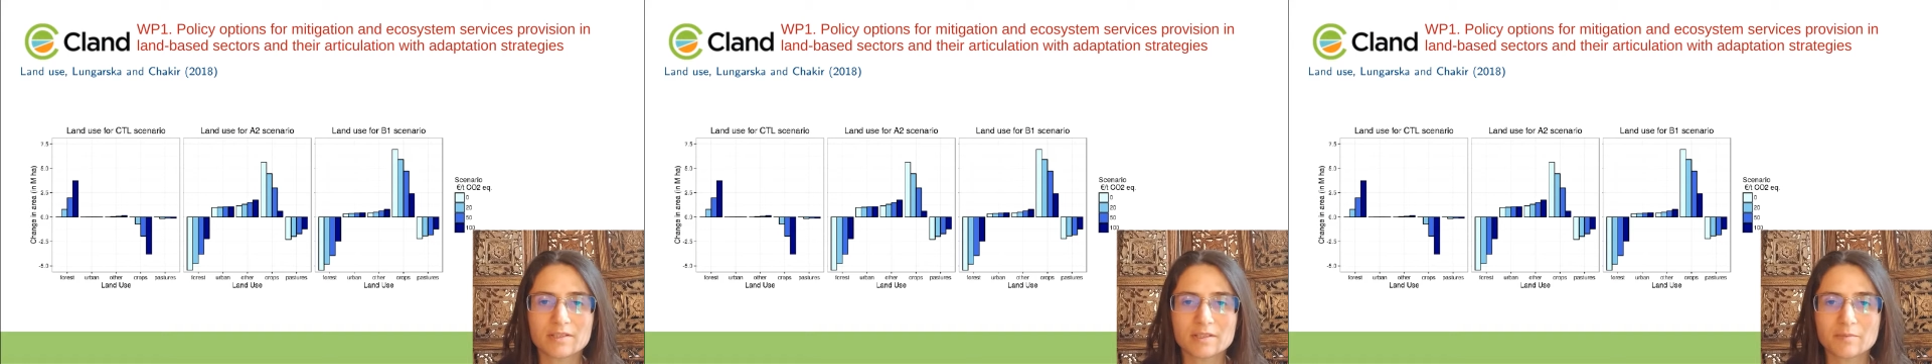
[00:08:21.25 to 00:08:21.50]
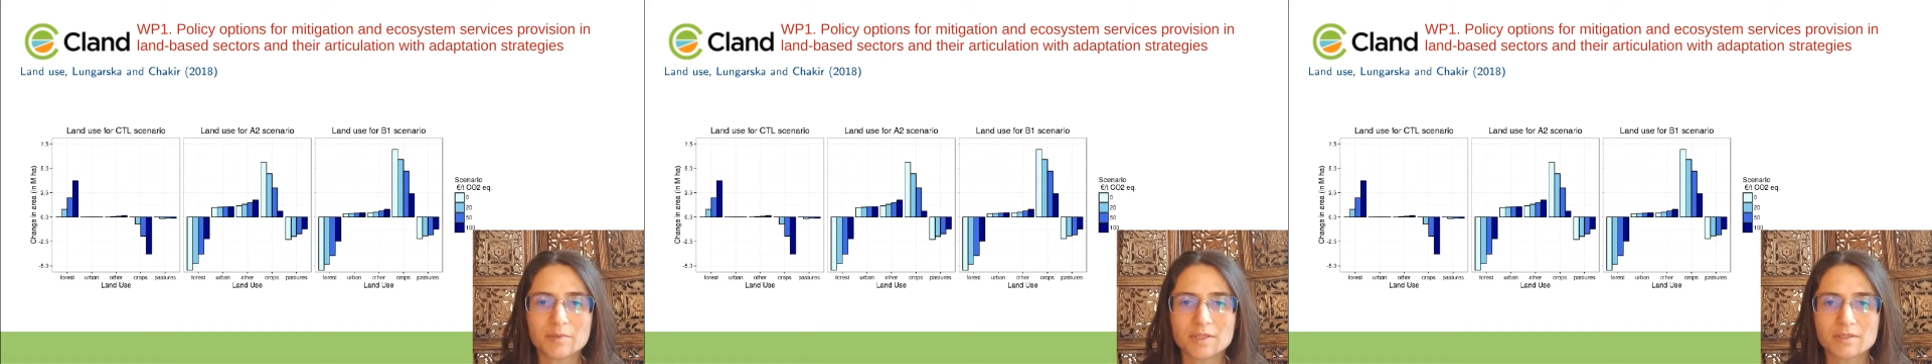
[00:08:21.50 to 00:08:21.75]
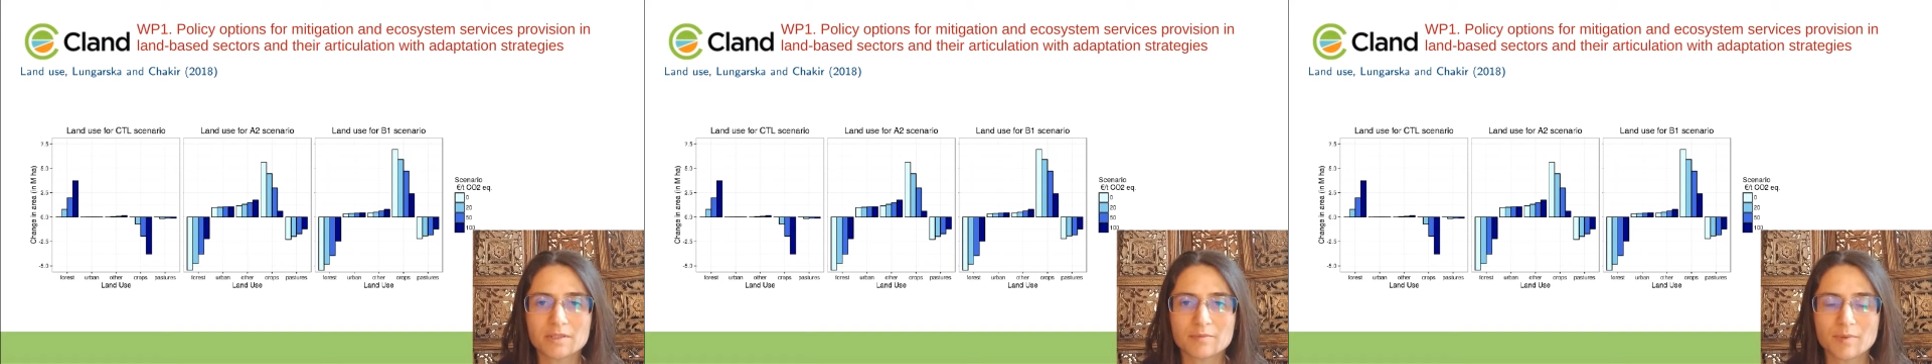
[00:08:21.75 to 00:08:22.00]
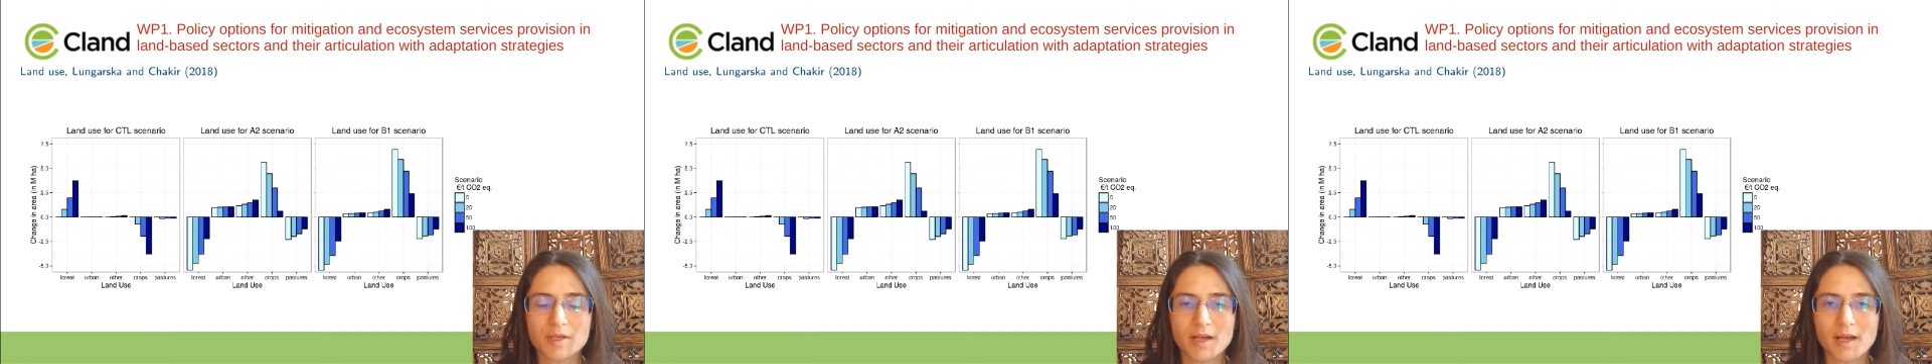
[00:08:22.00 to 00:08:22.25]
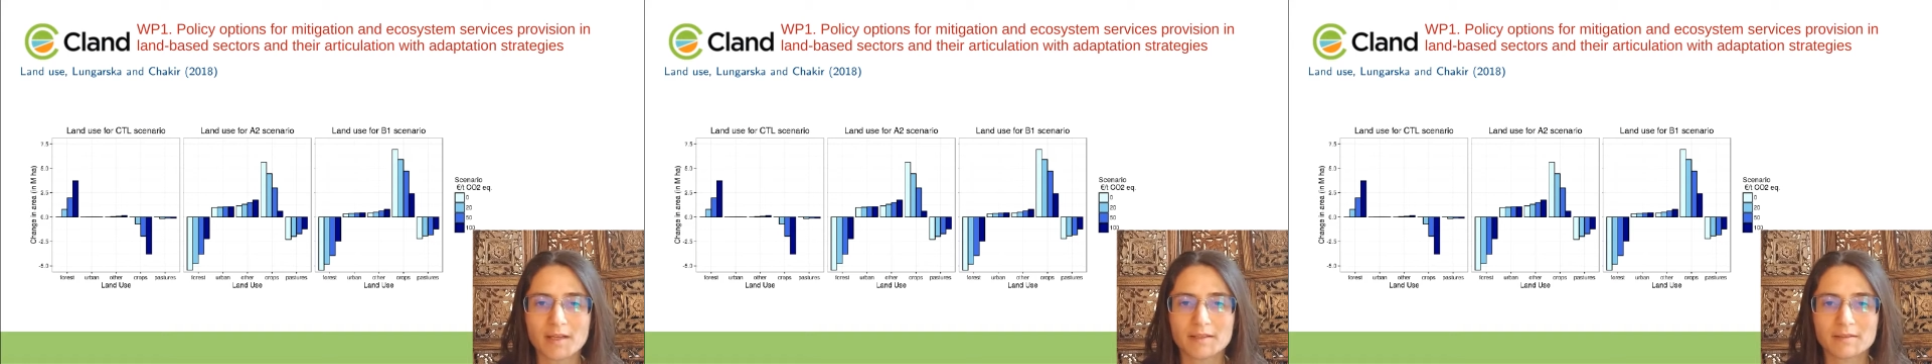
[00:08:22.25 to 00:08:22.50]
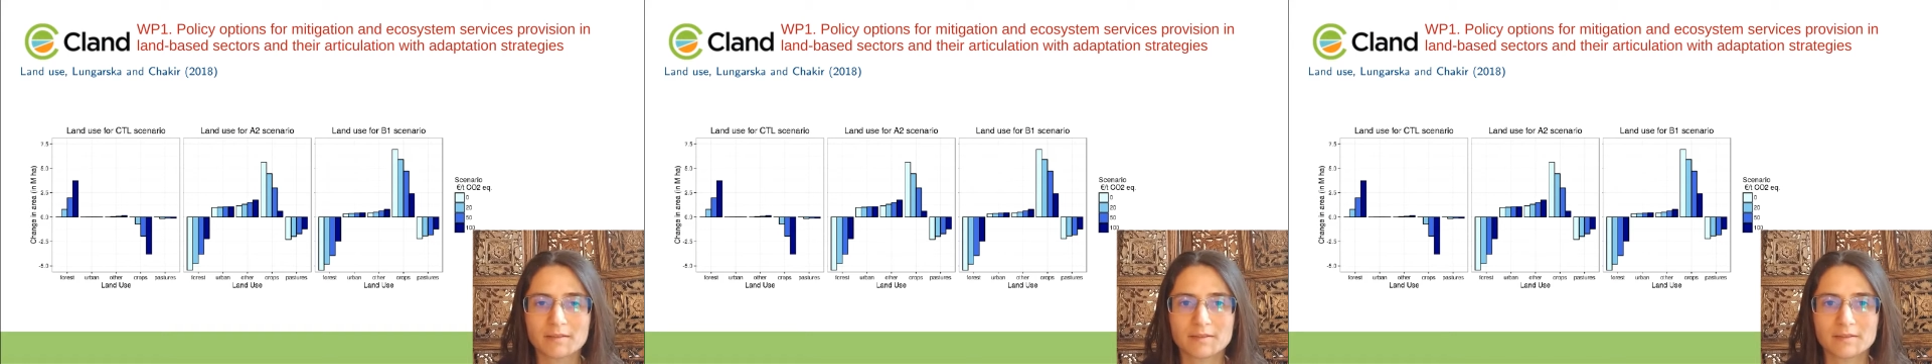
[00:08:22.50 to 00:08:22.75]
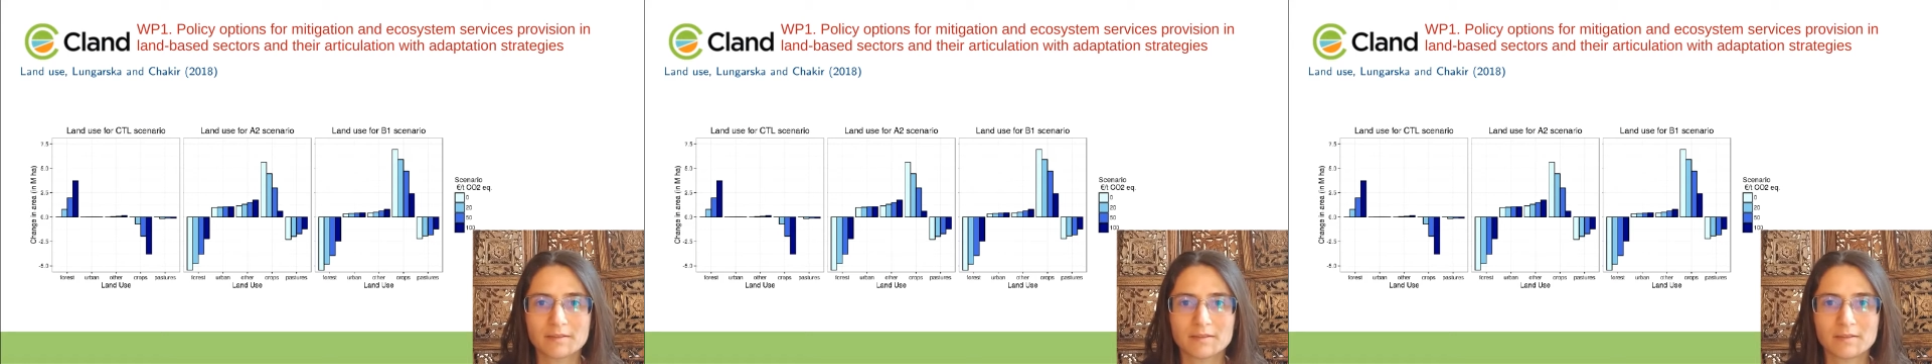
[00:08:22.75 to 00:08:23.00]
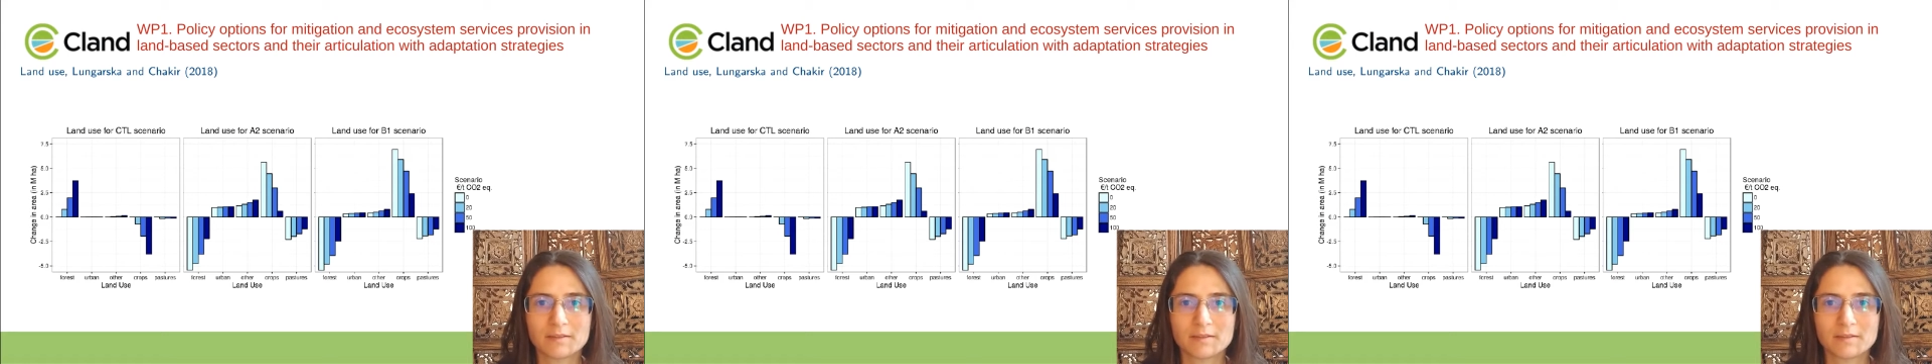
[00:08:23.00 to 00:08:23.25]
assumptions behind
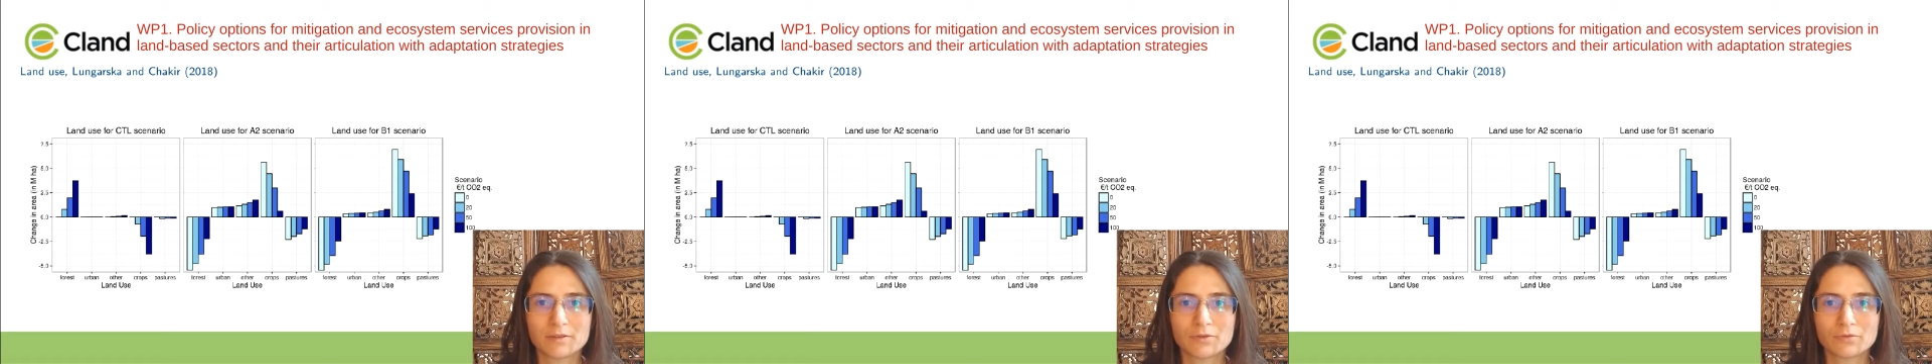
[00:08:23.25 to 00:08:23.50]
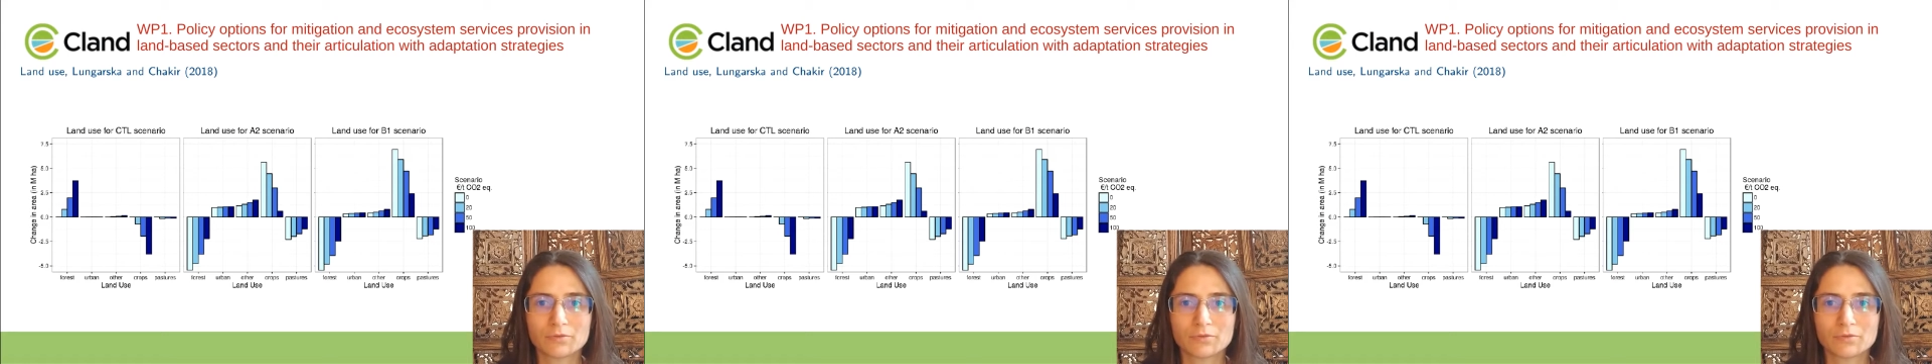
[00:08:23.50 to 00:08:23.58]
the